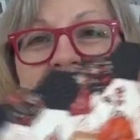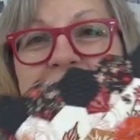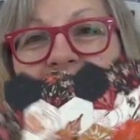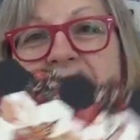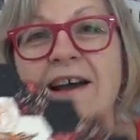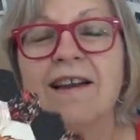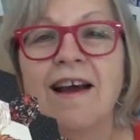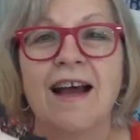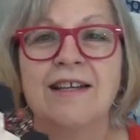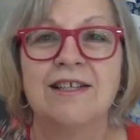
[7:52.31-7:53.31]
is done.
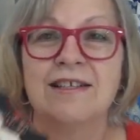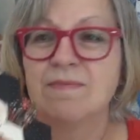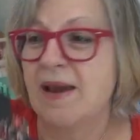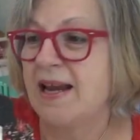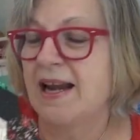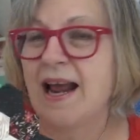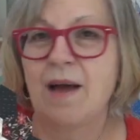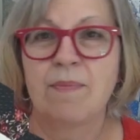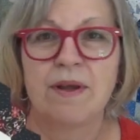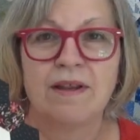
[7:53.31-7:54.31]
I just made it
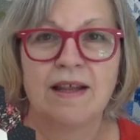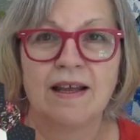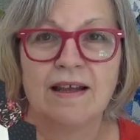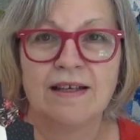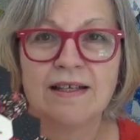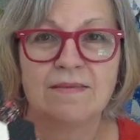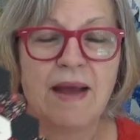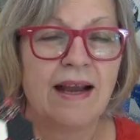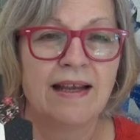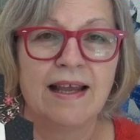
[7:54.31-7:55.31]
happen. Yeah, I just
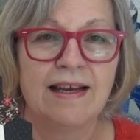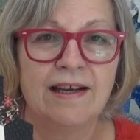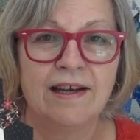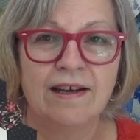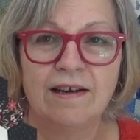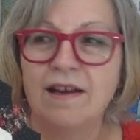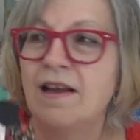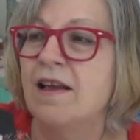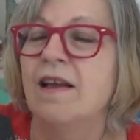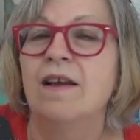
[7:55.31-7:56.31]
had to get it done,
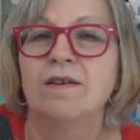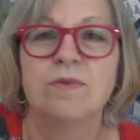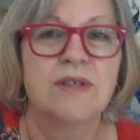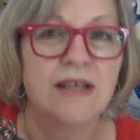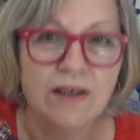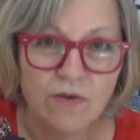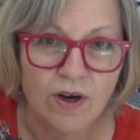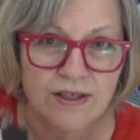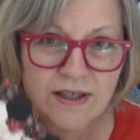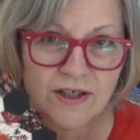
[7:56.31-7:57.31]
which means I didn't
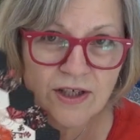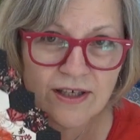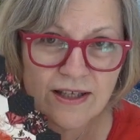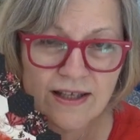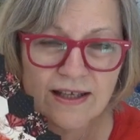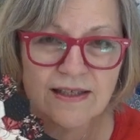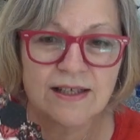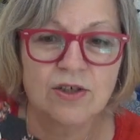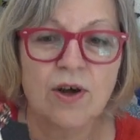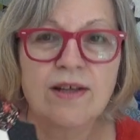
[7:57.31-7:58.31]
cross stitch. I did this.
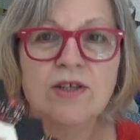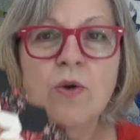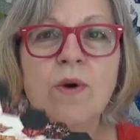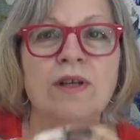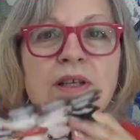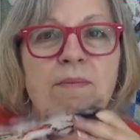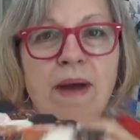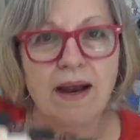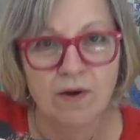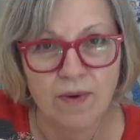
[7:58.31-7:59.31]
It still has to go onto the
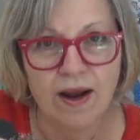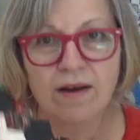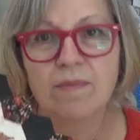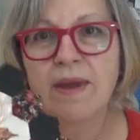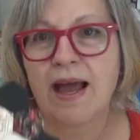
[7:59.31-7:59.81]
background and be